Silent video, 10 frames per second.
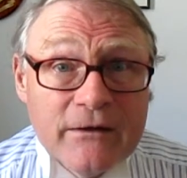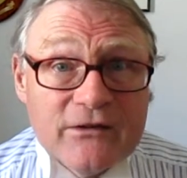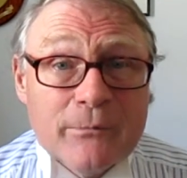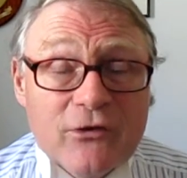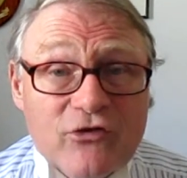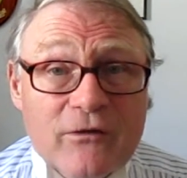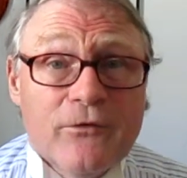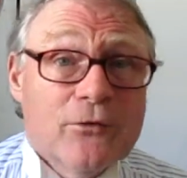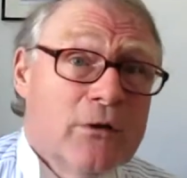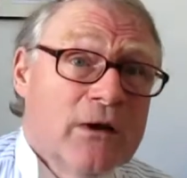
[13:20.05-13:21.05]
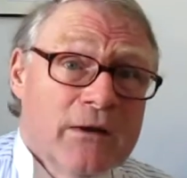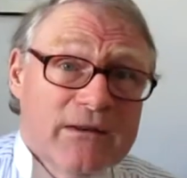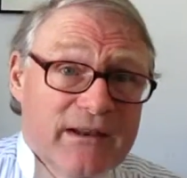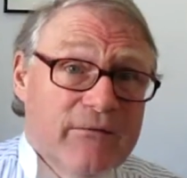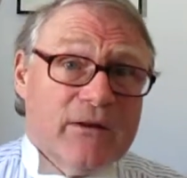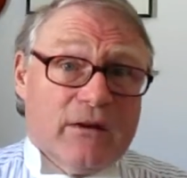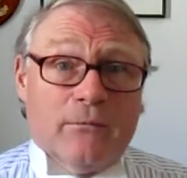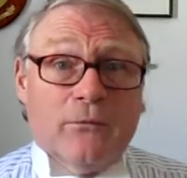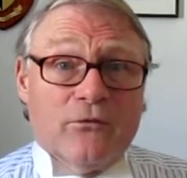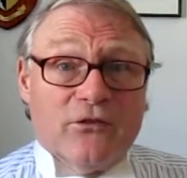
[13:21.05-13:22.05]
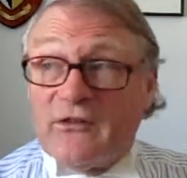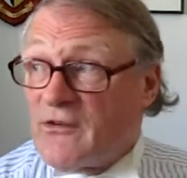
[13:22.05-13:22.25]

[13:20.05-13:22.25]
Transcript: especially if you live in a community,